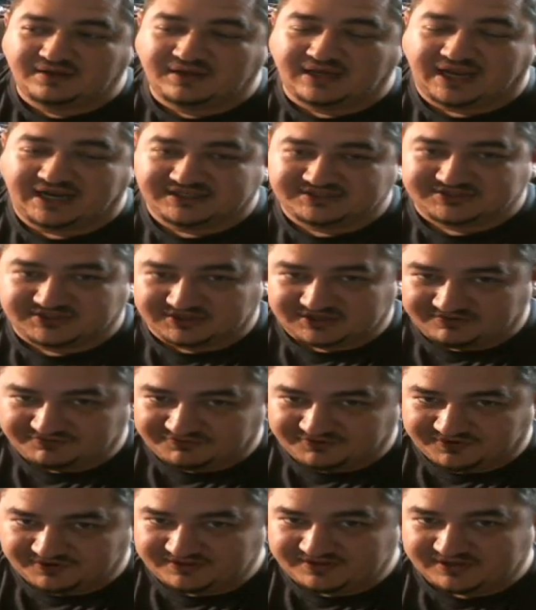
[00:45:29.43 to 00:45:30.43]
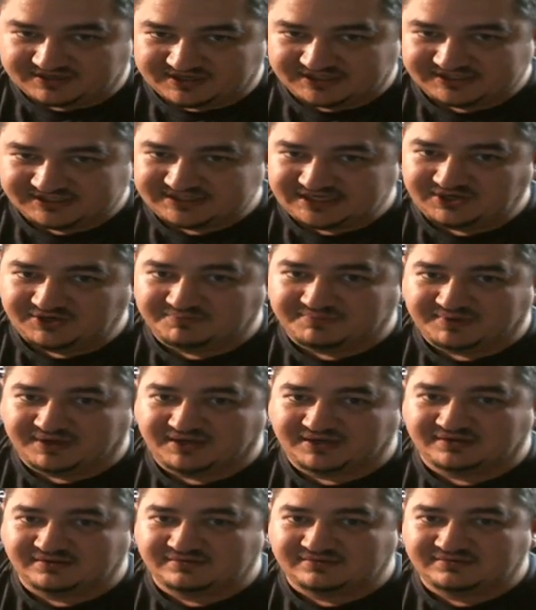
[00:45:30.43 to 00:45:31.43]
and it's looking for the continue
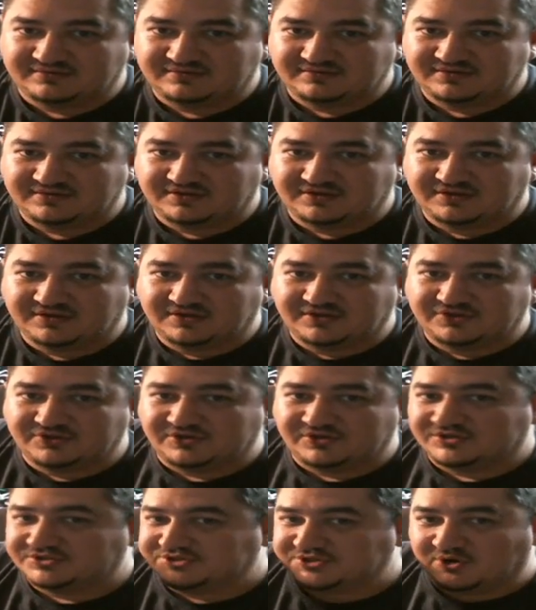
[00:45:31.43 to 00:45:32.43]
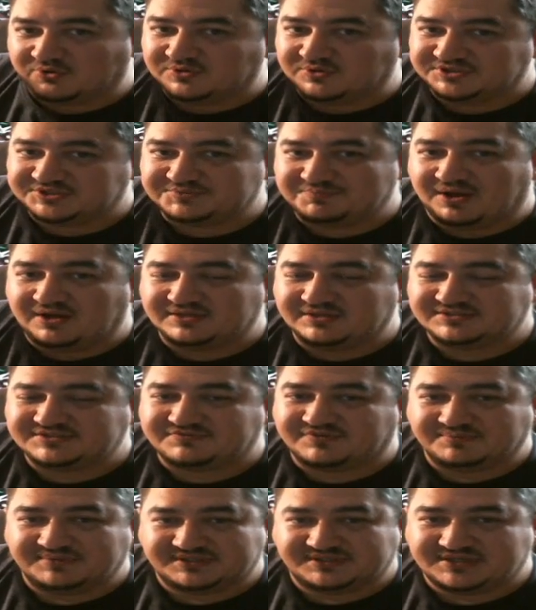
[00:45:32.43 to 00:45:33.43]
button, there's no response
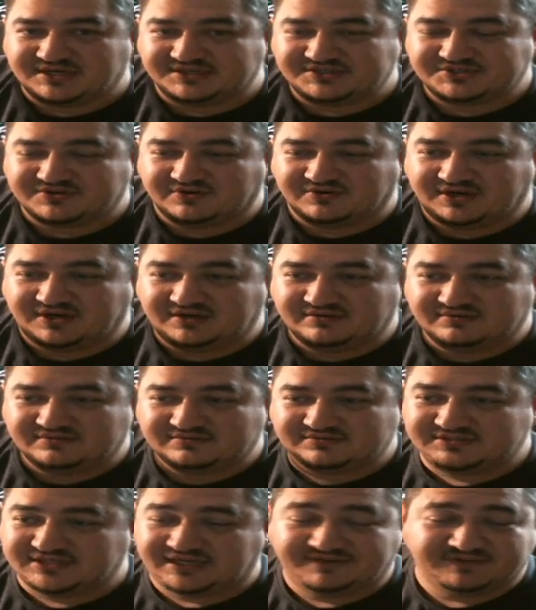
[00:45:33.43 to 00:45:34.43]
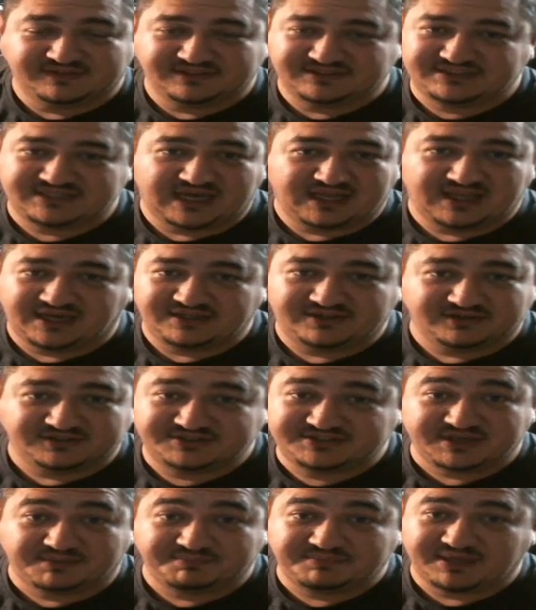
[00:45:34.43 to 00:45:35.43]
from the touchscreen to even say like there's
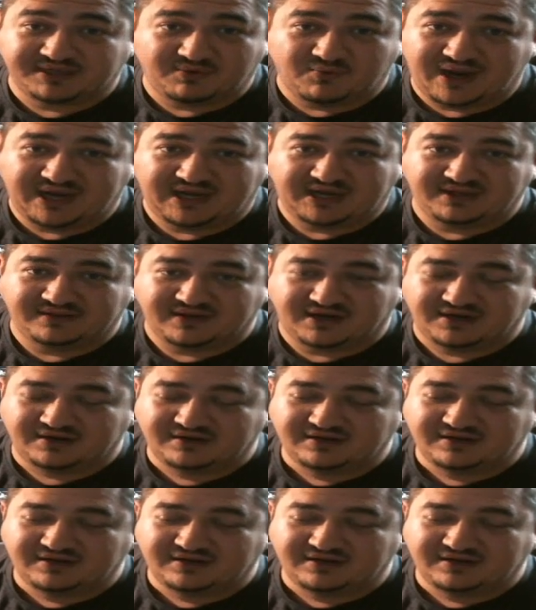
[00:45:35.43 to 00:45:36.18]
something waiting there.